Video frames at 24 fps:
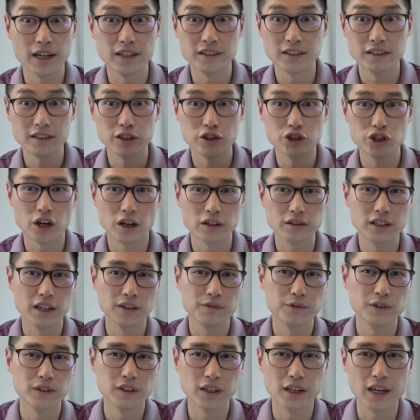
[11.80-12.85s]
this is Charles K
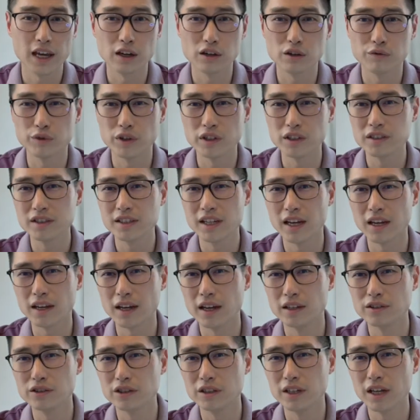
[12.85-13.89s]
from the K Group Real Estate,
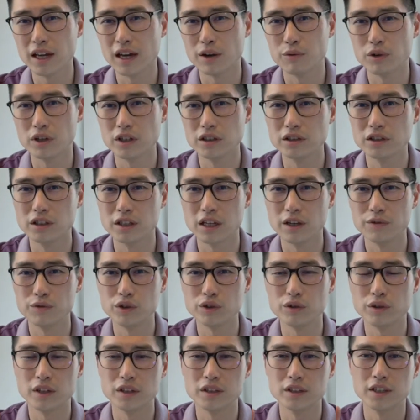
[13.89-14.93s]
and today I wanted to give
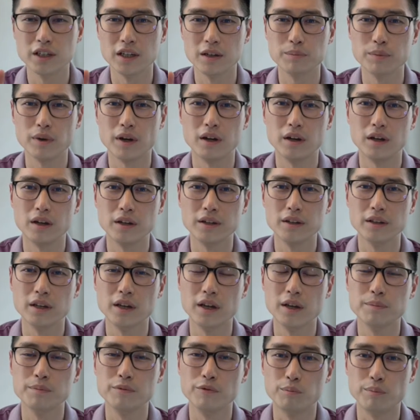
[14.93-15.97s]
you a tip on
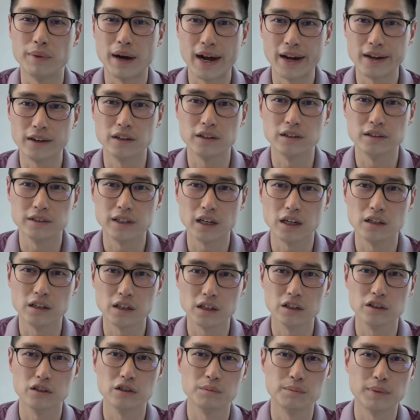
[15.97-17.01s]
buyers that are
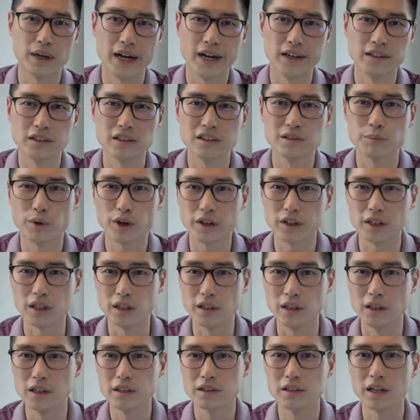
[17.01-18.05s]
looking to buy in this market.
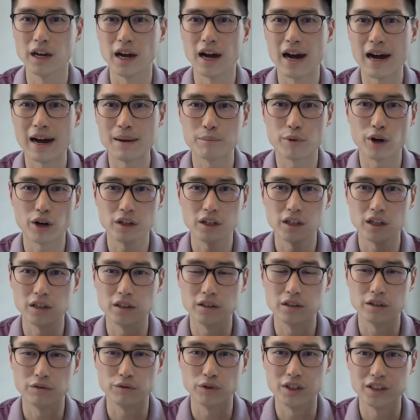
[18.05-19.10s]
It's a hot
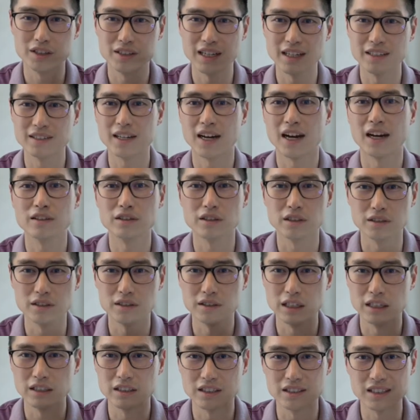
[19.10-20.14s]
market, the real estate's hot,
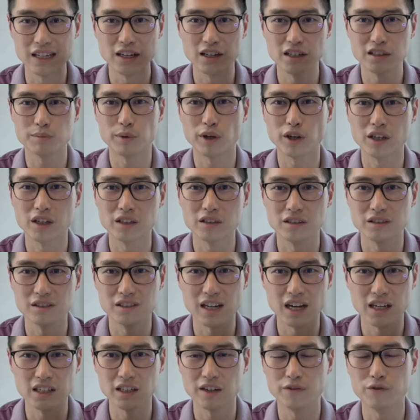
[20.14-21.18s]
it's a seller's market, there's
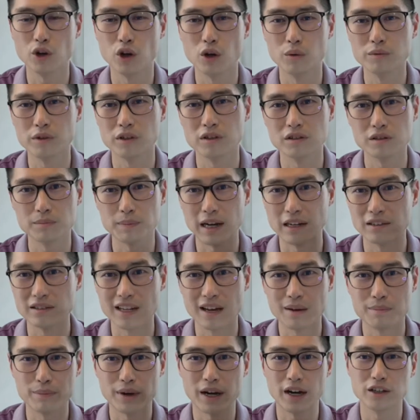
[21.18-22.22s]
not enough homes, there's about
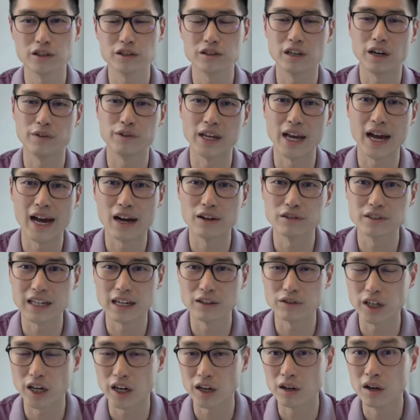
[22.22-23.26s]
10 buyers to every house
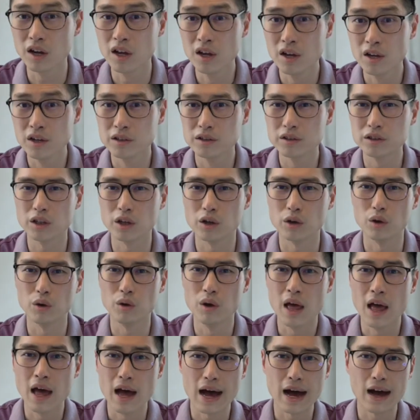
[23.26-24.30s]
out there. So
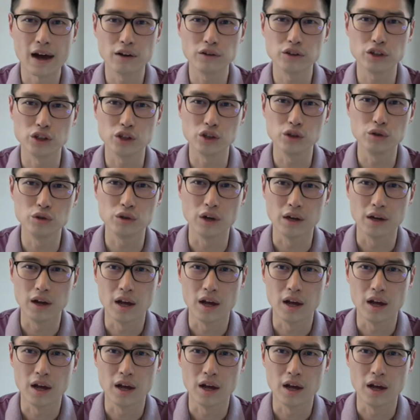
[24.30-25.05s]
how do you